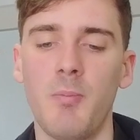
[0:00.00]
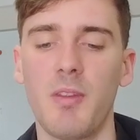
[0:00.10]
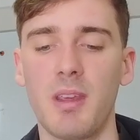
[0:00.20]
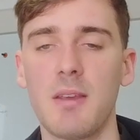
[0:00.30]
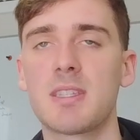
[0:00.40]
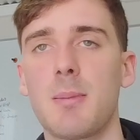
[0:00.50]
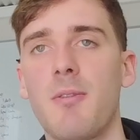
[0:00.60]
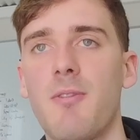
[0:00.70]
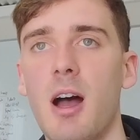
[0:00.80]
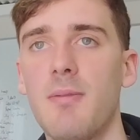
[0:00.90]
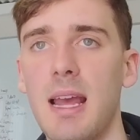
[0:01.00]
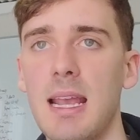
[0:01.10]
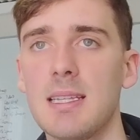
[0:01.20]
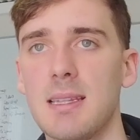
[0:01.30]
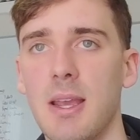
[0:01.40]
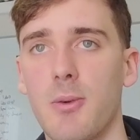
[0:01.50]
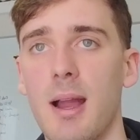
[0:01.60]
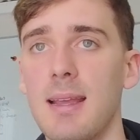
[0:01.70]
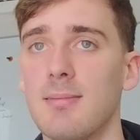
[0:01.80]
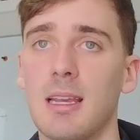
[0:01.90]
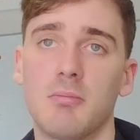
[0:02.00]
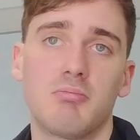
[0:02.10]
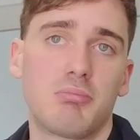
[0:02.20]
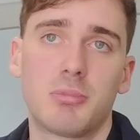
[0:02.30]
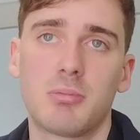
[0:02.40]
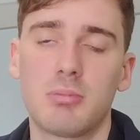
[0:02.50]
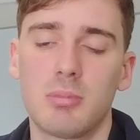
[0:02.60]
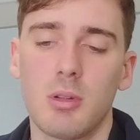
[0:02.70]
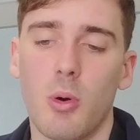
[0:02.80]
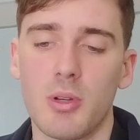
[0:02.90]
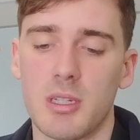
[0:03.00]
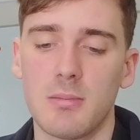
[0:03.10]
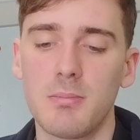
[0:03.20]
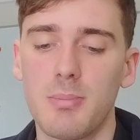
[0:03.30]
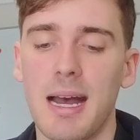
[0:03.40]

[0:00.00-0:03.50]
If you give someone 5 days and they're great, then awesome.